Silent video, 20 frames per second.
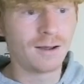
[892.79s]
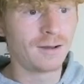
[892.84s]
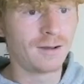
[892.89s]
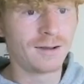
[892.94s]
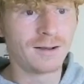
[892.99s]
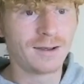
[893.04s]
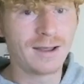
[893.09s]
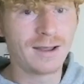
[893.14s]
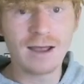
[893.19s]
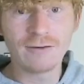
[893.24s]

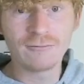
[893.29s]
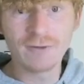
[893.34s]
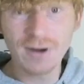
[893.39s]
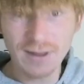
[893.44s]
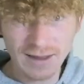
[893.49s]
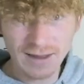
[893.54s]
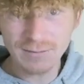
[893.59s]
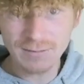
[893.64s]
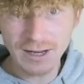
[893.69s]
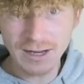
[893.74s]
getting rid of
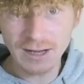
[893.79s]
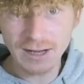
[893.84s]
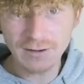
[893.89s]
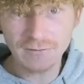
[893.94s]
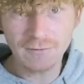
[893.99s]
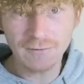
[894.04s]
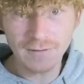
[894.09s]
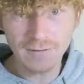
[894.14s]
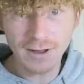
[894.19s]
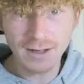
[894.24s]
the negative
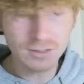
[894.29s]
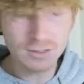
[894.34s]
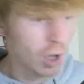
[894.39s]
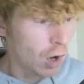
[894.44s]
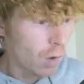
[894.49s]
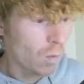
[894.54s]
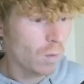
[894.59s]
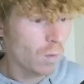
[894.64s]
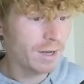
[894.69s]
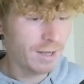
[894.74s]
effects
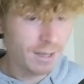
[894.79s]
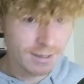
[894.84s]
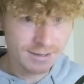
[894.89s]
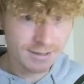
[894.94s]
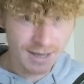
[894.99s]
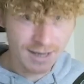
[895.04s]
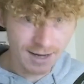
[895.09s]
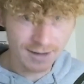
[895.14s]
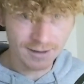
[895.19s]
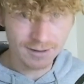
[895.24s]
when he gets
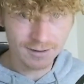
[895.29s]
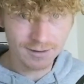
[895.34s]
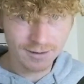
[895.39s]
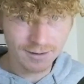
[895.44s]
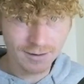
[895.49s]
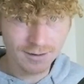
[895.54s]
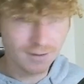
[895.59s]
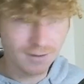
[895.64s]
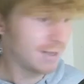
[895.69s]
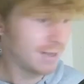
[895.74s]
hit.
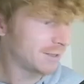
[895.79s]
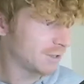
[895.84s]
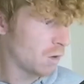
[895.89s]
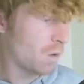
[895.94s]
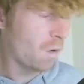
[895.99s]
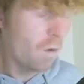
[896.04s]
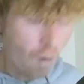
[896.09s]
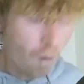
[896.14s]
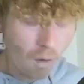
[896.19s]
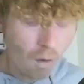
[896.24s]
That's an
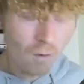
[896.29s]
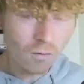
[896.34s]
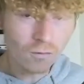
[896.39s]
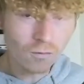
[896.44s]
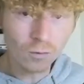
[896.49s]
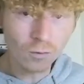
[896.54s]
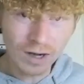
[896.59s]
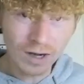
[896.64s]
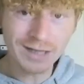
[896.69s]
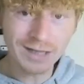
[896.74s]

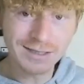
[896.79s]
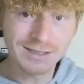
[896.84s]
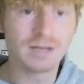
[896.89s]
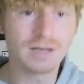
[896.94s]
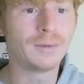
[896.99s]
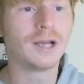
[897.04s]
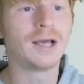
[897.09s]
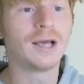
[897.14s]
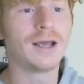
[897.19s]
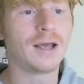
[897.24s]
awful cleansing
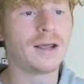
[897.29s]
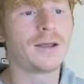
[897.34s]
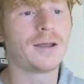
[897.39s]
ability.